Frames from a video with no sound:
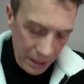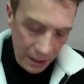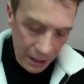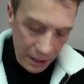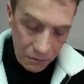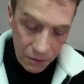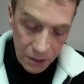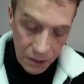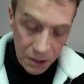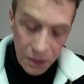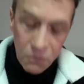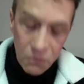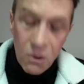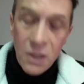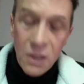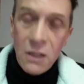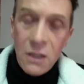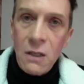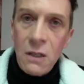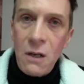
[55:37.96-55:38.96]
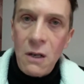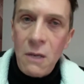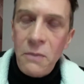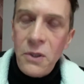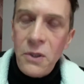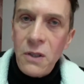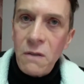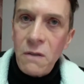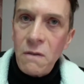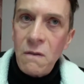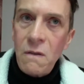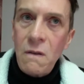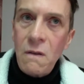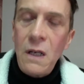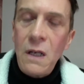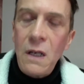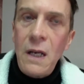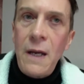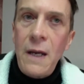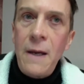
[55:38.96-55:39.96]
Just wasn't an option.
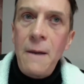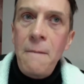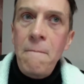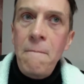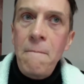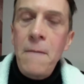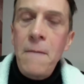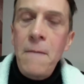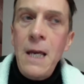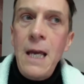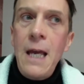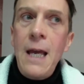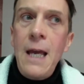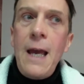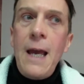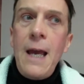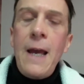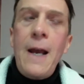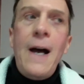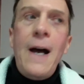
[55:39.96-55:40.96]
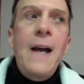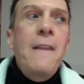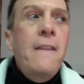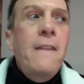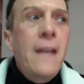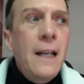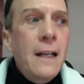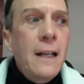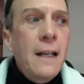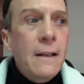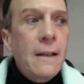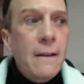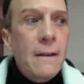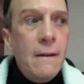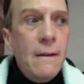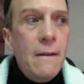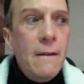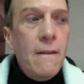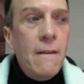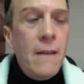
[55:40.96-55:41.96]
And I think
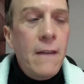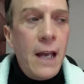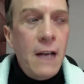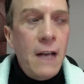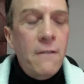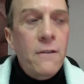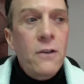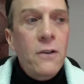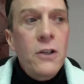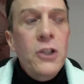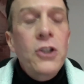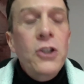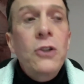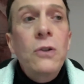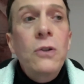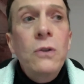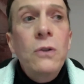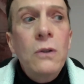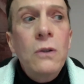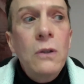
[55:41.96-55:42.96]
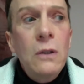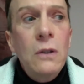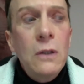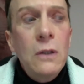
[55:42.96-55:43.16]
that for a school